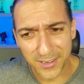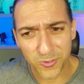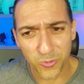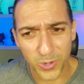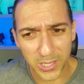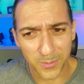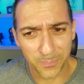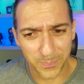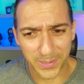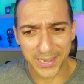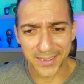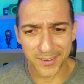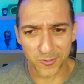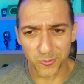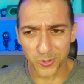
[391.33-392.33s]
will
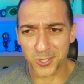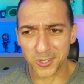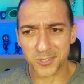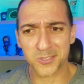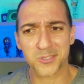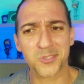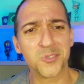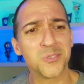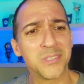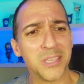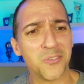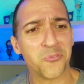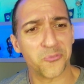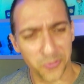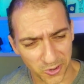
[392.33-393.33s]
play rook to
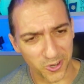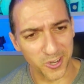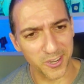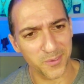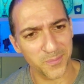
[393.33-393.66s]
d4.